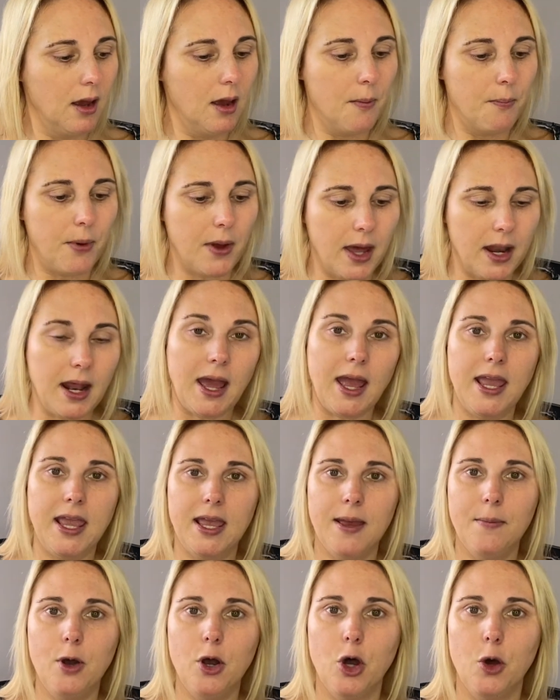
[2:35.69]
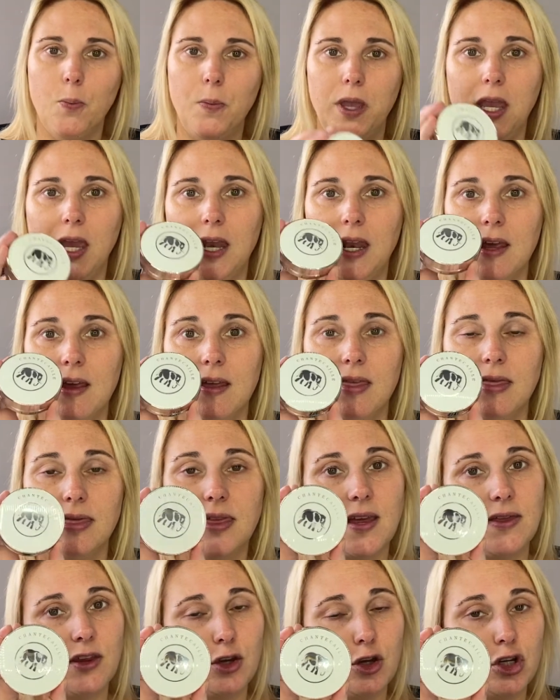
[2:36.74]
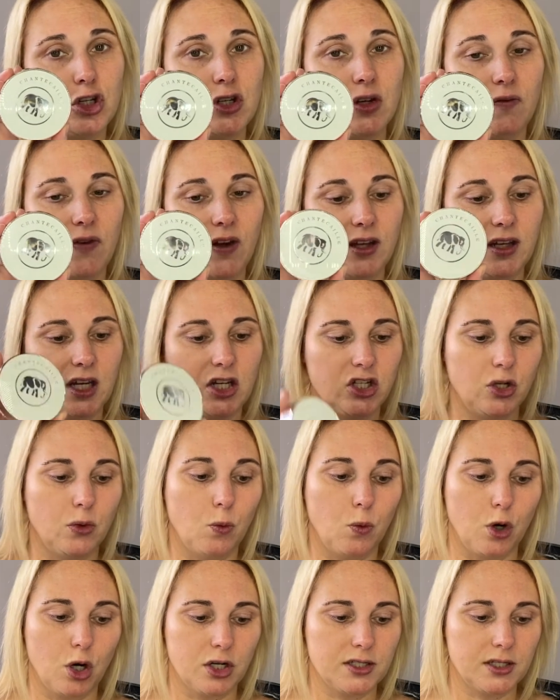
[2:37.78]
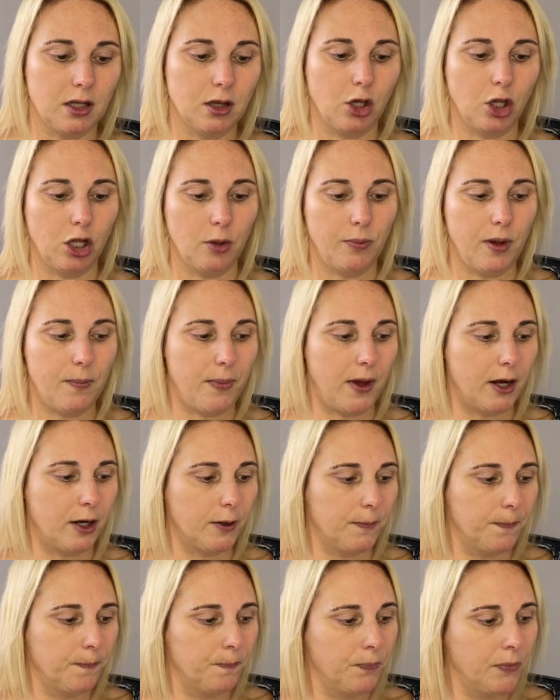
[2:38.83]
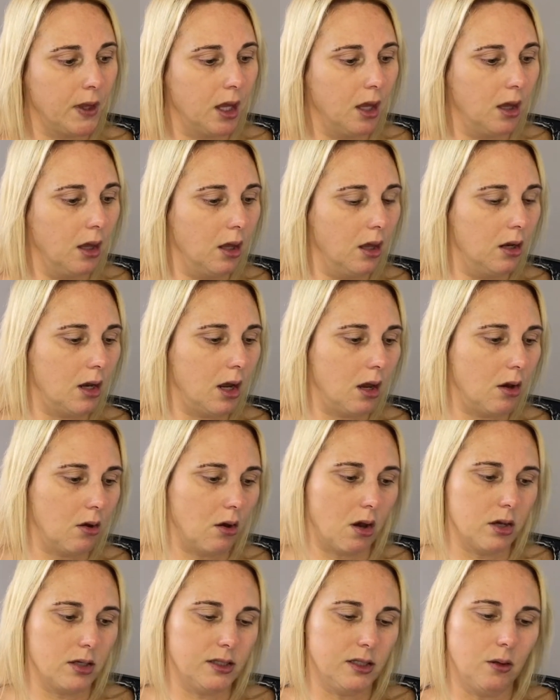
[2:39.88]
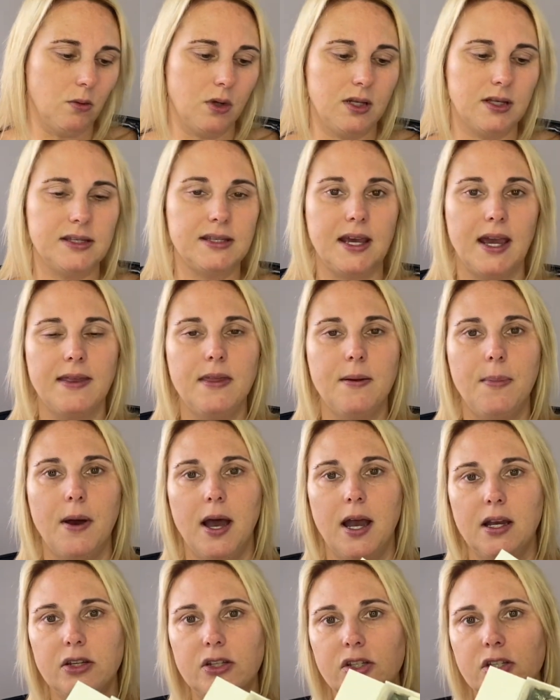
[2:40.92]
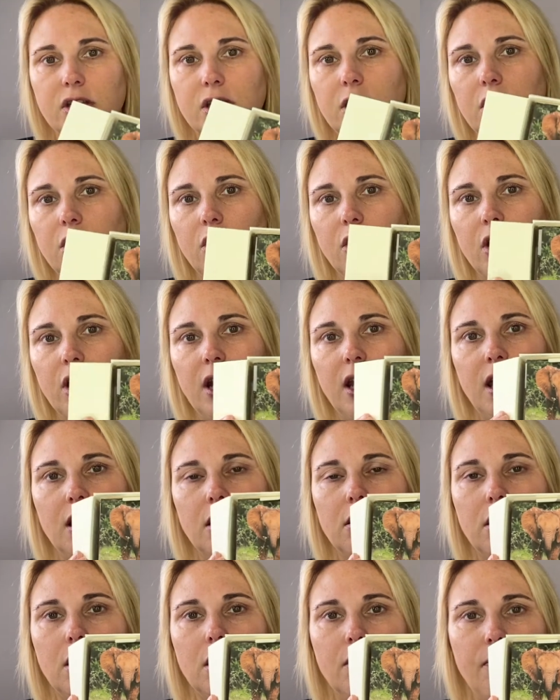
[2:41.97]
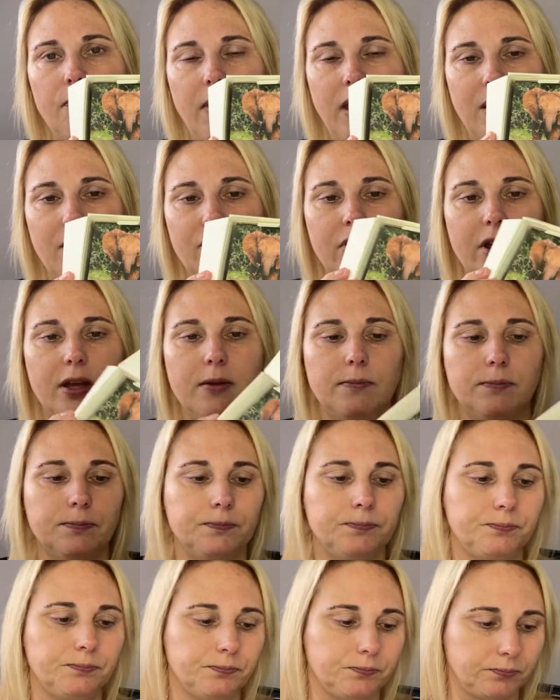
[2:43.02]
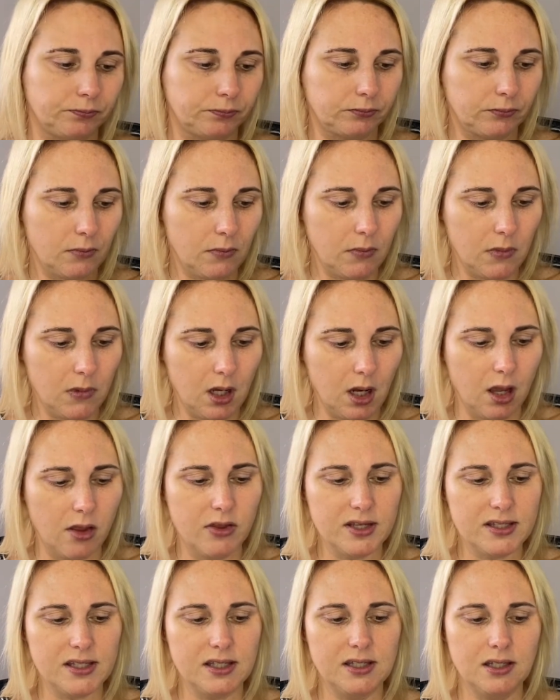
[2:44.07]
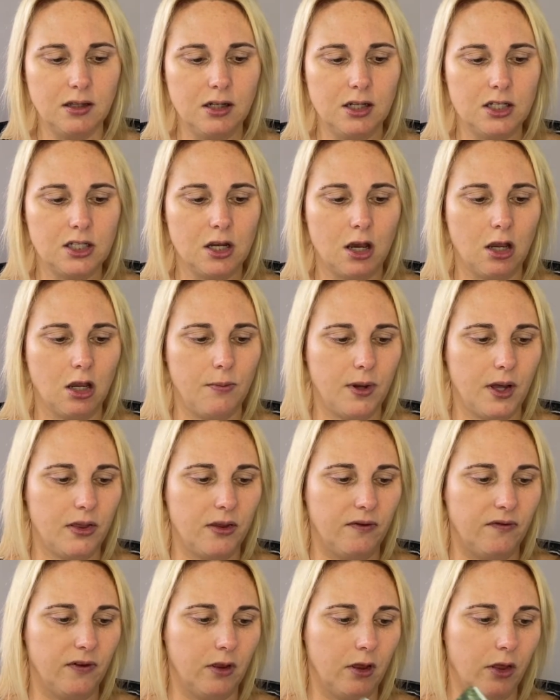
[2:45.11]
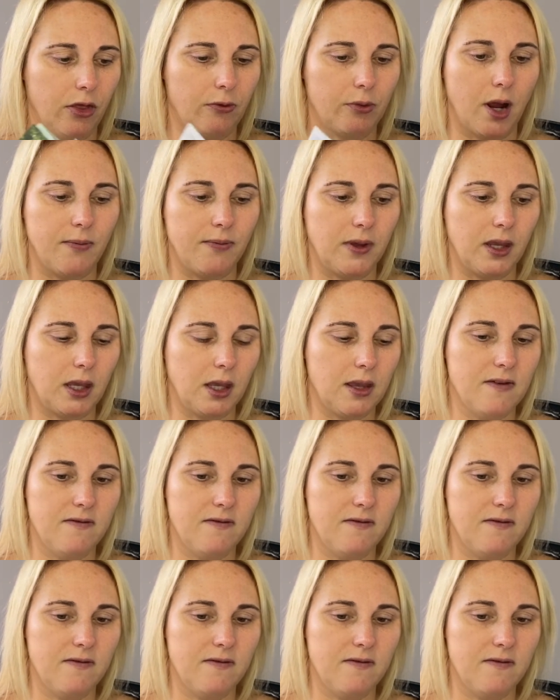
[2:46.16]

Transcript: But I am hoping that the cushion foundation works a little bit better. Now, also inside the box, you're going to get a little pamphlet. And this is going to talk about the philanthropic